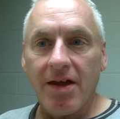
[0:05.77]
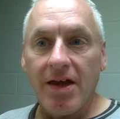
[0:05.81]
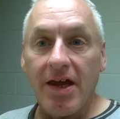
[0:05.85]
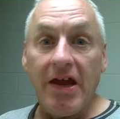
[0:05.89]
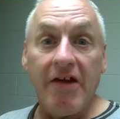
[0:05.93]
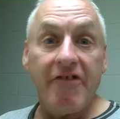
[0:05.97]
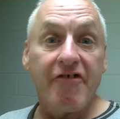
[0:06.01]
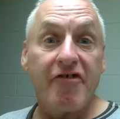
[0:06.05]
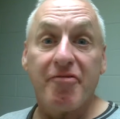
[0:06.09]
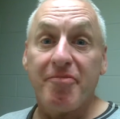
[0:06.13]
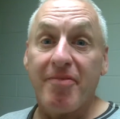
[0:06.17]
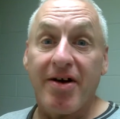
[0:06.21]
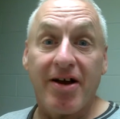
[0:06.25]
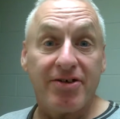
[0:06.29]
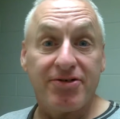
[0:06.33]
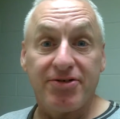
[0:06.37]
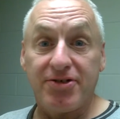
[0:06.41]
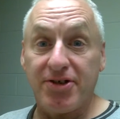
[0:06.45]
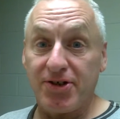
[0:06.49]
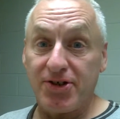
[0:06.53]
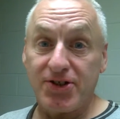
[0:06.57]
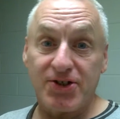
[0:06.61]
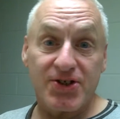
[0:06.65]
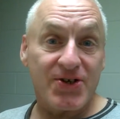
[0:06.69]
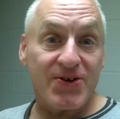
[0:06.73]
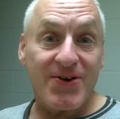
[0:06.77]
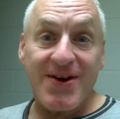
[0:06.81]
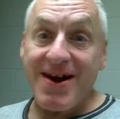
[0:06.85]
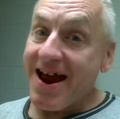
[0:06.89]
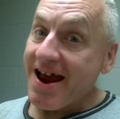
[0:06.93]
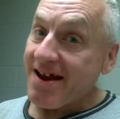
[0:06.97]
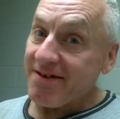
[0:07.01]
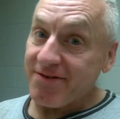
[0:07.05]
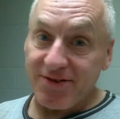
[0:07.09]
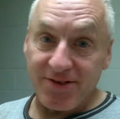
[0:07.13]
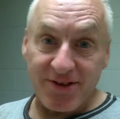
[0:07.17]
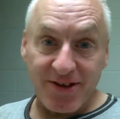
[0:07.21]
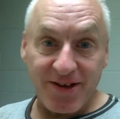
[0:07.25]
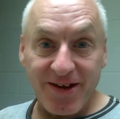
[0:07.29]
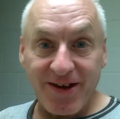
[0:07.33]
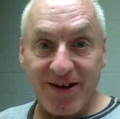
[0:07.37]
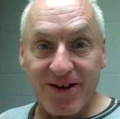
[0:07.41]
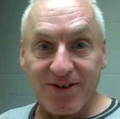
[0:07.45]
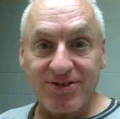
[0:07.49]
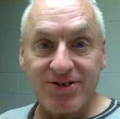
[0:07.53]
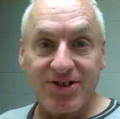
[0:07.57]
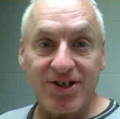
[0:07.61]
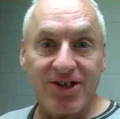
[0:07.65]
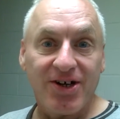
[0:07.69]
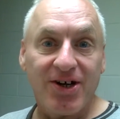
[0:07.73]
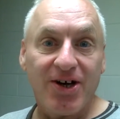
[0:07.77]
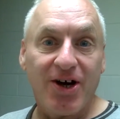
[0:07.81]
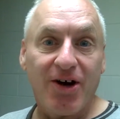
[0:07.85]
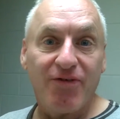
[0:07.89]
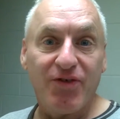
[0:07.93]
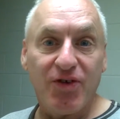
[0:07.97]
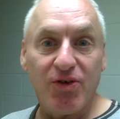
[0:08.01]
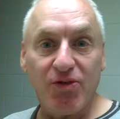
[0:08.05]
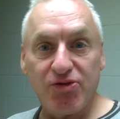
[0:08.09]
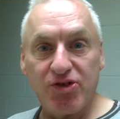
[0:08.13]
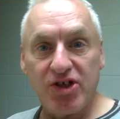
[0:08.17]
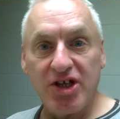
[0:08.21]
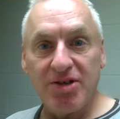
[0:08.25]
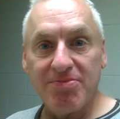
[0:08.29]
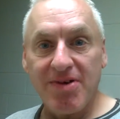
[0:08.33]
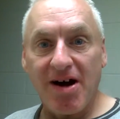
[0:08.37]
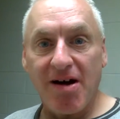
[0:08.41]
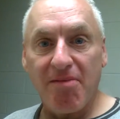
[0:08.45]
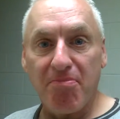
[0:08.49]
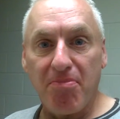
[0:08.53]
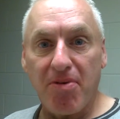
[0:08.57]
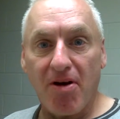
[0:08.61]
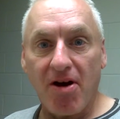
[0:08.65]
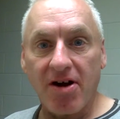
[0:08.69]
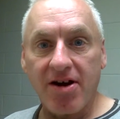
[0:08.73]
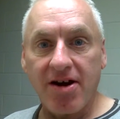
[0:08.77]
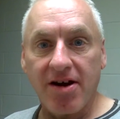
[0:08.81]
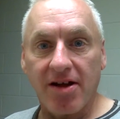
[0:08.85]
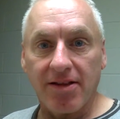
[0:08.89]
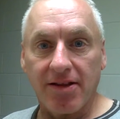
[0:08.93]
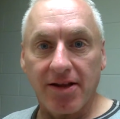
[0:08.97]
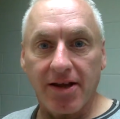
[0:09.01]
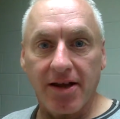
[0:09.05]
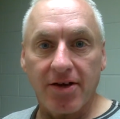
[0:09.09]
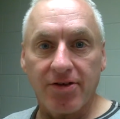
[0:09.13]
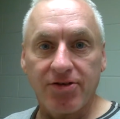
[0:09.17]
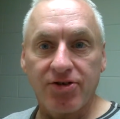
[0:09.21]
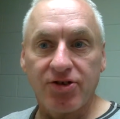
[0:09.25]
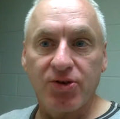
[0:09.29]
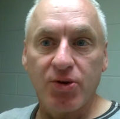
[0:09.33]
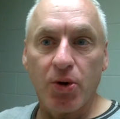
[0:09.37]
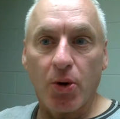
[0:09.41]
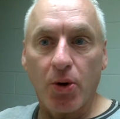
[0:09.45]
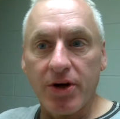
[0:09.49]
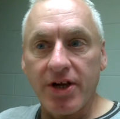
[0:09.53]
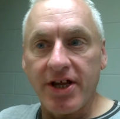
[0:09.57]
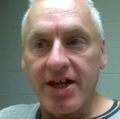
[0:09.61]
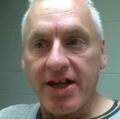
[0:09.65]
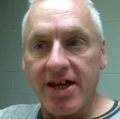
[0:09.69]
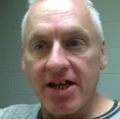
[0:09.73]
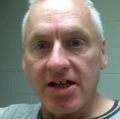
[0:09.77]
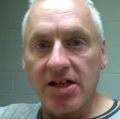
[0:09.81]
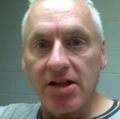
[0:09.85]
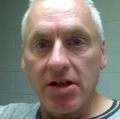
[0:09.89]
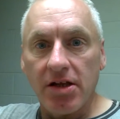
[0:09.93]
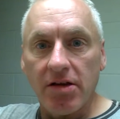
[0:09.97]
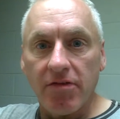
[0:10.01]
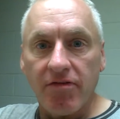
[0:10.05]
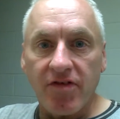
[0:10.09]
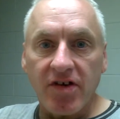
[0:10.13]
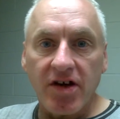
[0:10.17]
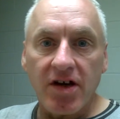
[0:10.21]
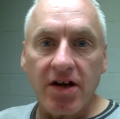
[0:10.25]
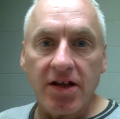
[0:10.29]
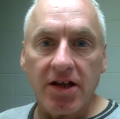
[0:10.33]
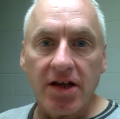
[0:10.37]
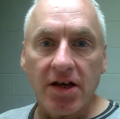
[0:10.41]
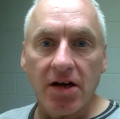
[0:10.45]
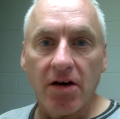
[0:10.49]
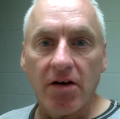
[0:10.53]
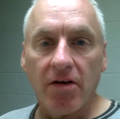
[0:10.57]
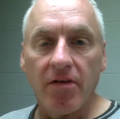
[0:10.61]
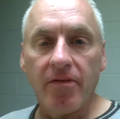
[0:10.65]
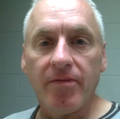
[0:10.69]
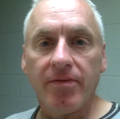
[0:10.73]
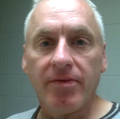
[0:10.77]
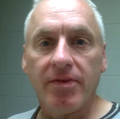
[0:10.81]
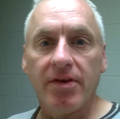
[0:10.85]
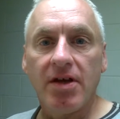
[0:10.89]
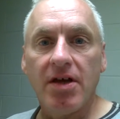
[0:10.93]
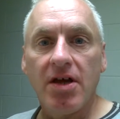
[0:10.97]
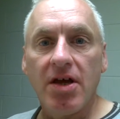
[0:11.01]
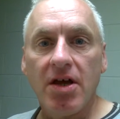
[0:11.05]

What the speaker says: Even my sister asked this, you know, if you see my bucket list toward the end of the video,